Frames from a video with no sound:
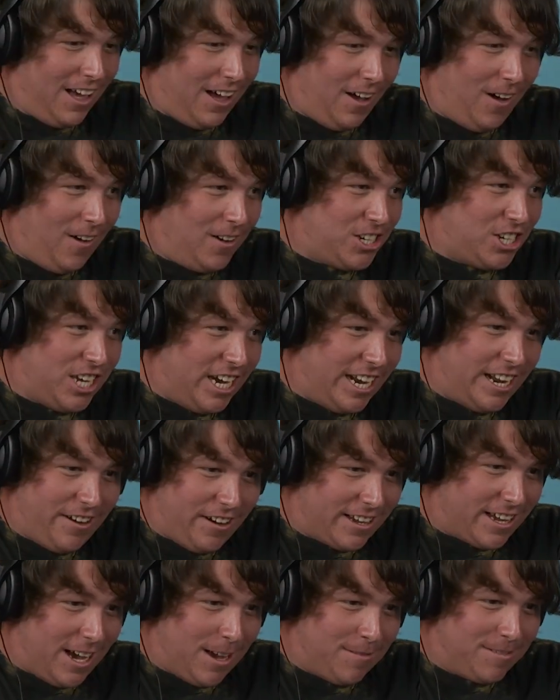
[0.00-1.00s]
Oh shit,
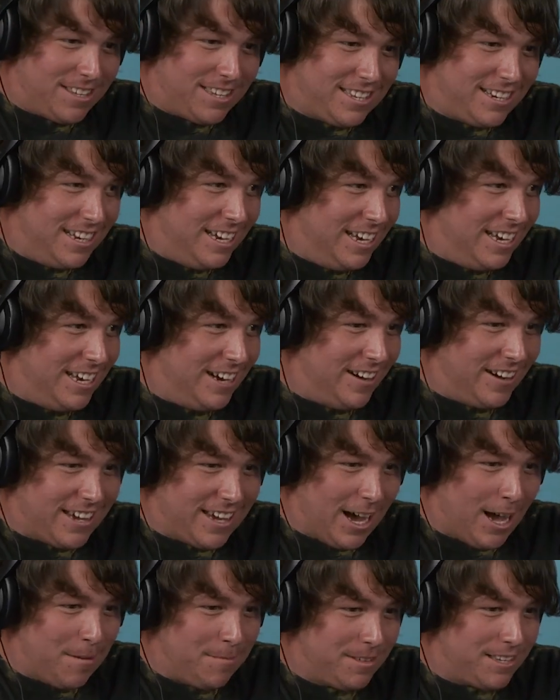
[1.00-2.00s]
here it comes. Here it
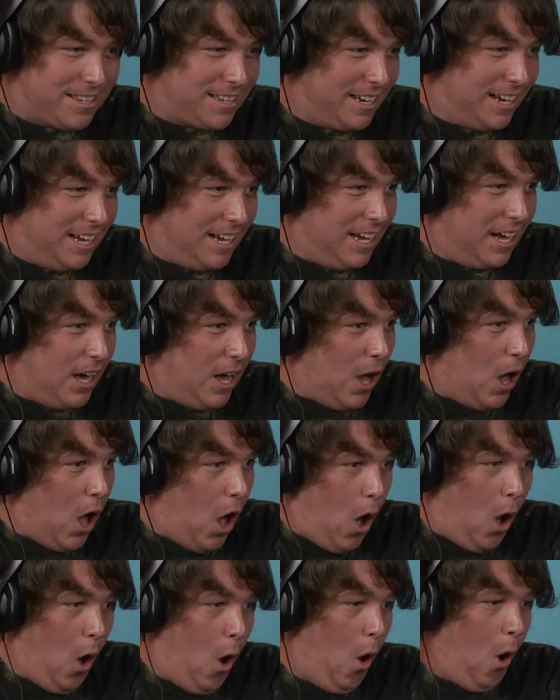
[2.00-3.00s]
comes.
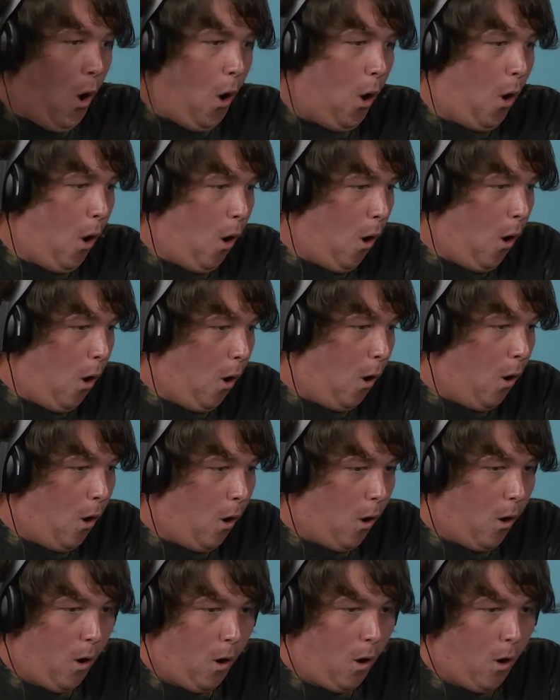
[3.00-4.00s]

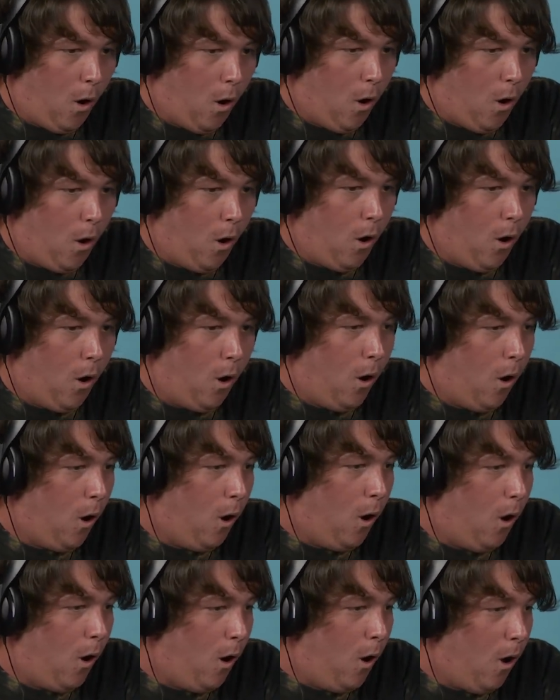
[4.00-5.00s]

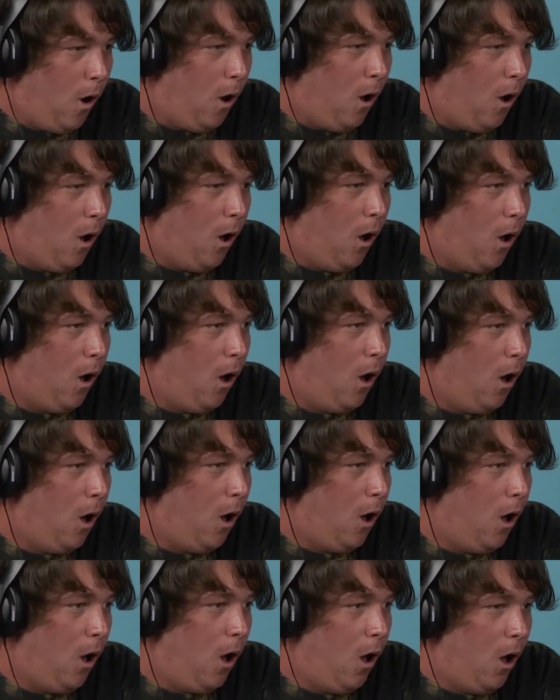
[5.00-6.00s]

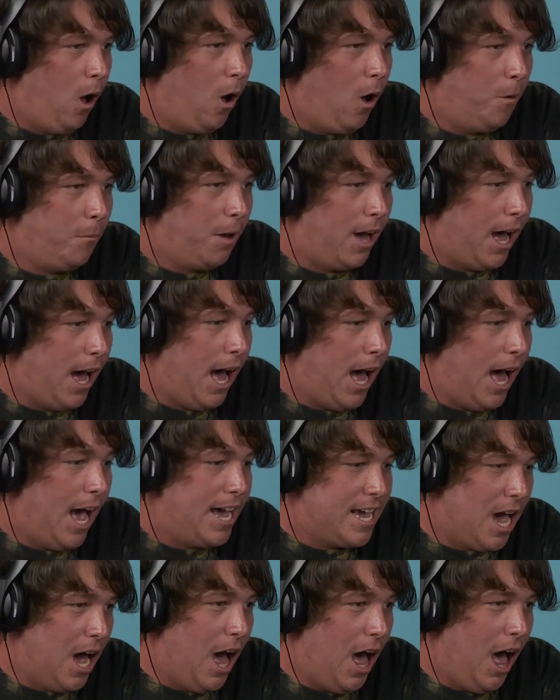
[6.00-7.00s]
Oh
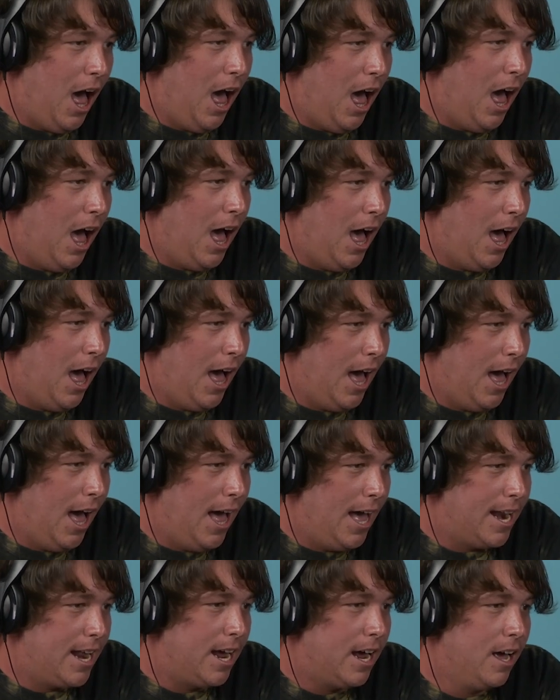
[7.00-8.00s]
my
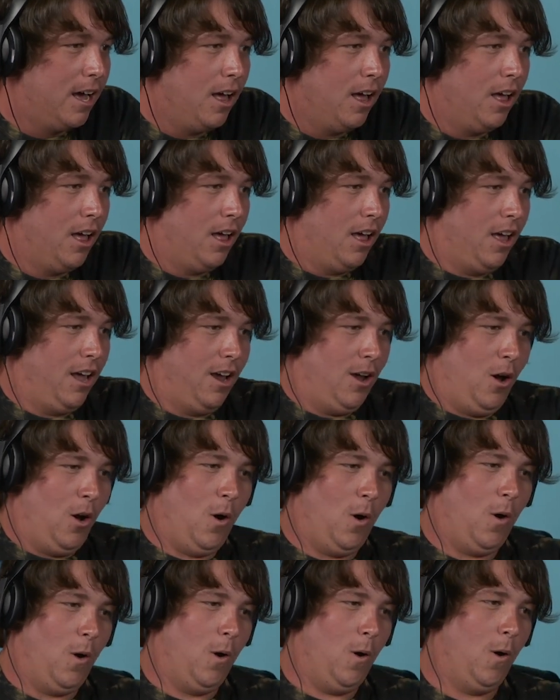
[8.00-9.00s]
god!
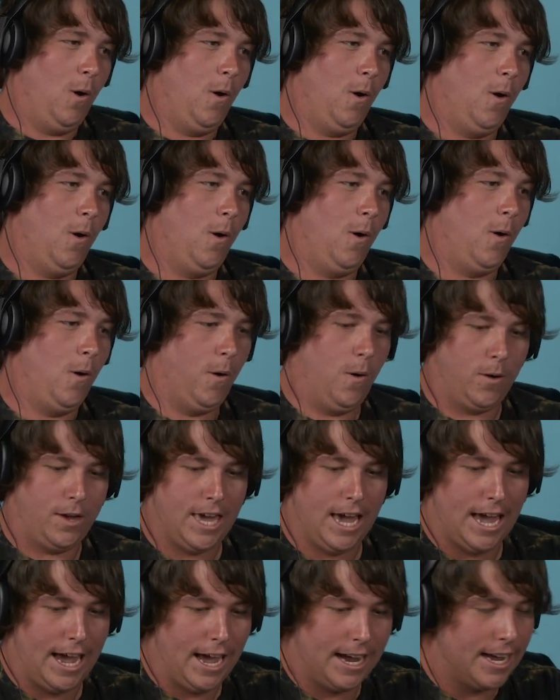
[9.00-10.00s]
Oh,
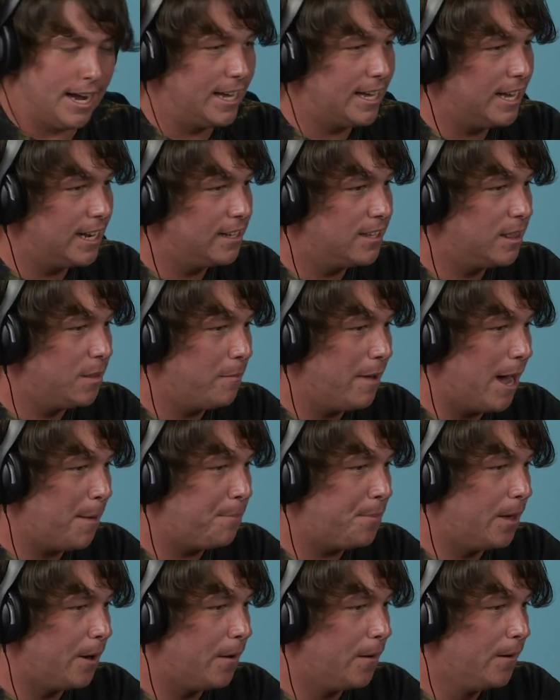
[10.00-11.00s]
okay, I gotta get into the
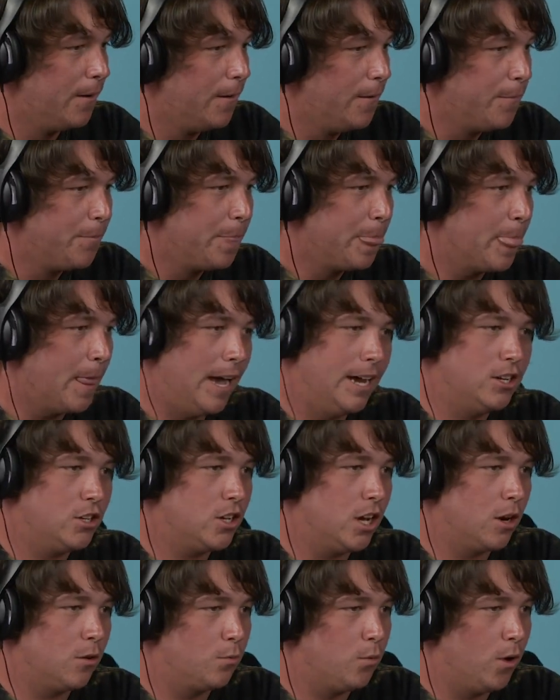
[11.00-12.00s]
map though. I just gotta